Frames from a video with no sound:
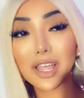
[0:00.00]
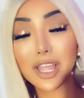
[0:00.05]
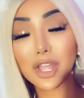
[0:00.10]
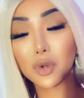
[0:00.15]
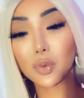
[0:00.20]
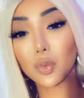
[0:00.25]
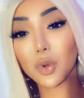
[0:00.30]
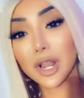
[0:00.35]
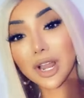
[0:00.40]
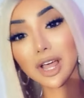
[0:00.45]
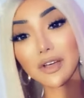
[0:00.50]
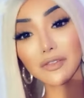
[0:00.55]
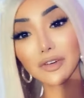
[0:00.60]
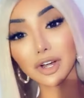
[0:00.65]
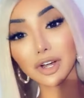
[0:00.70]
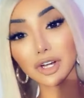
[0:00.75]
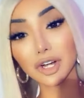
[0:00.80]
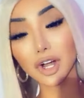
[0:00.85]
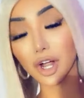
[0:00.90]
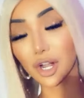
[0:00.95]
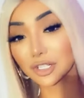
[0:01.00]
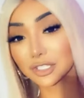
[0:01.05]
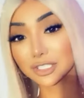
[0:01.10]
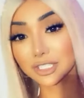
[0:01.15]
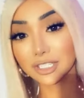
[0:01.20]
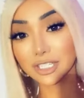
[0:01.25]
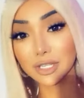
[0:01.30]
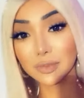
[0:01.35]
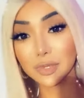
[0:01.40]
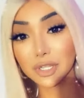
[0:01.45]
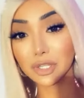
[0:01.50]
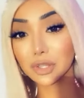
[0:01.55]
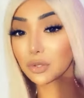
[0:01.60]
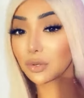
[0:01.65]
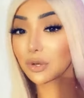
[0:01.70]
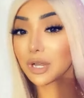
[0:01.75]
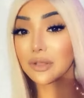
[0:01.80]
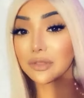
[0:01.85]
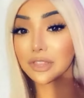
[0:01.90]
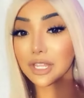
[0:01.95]
and whatever constantly being
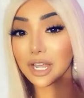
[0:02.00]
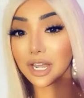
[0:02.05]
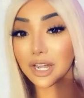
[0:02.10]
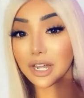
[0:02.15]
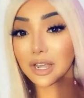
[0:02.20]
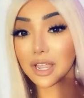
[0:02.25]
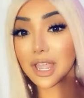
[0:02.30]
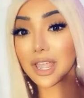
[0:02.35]
thrown out there.